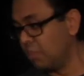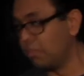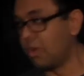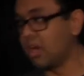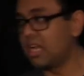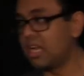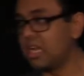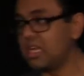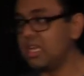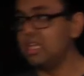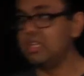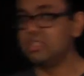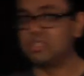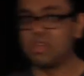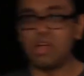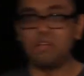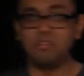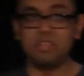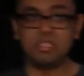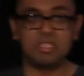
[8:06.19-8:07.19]
market need is
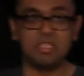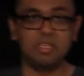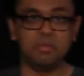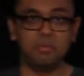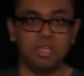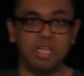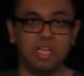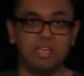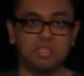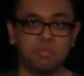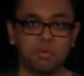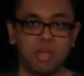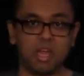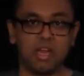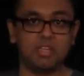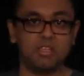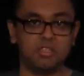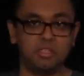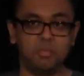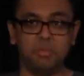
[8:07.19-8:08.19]
obviously related to
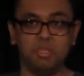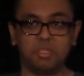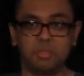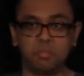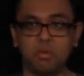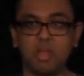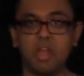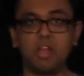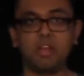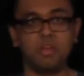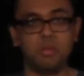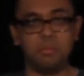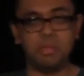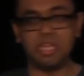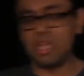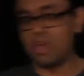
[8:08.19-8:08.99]
product because you built a product nobody